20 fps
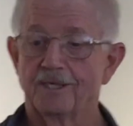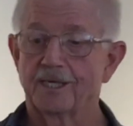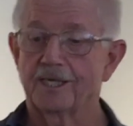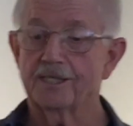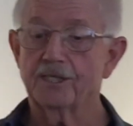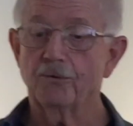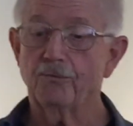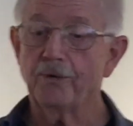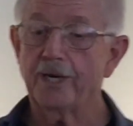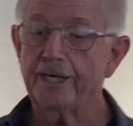
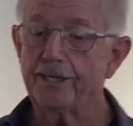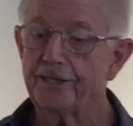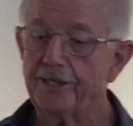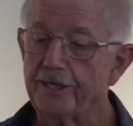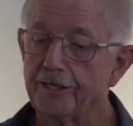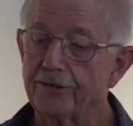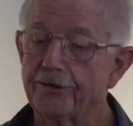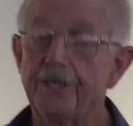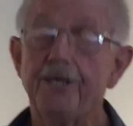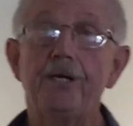and the way they
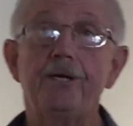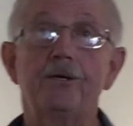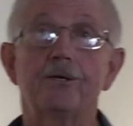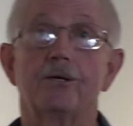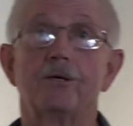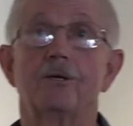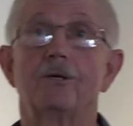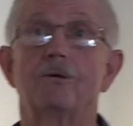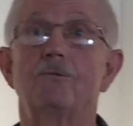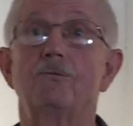are
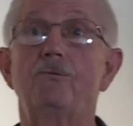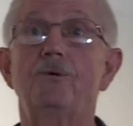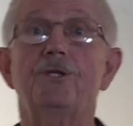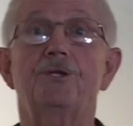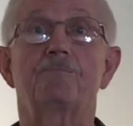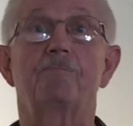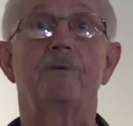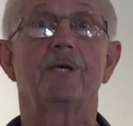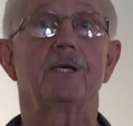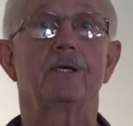here
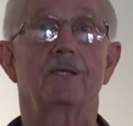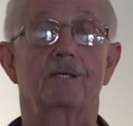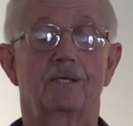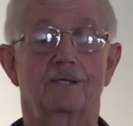with me,